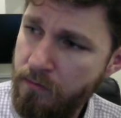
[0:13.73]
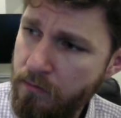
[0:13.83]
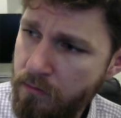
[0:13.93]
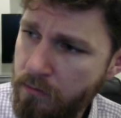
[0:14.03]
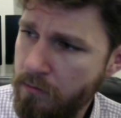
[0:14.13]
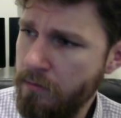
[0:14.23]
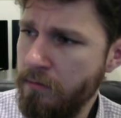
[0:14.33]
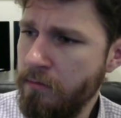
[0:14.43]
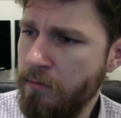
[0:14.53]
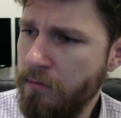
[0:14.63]

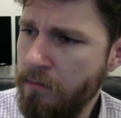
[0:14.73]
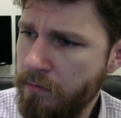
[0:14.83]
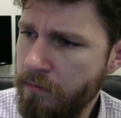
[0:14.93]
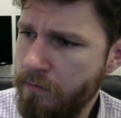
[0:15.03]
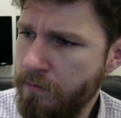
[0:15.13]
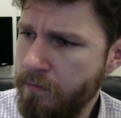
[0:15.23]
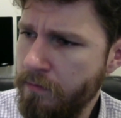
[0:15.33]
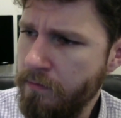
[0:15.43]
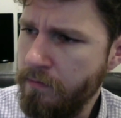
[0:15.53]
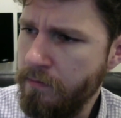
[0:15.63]

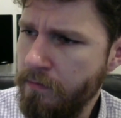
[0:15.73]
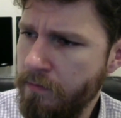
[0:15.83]
(silence)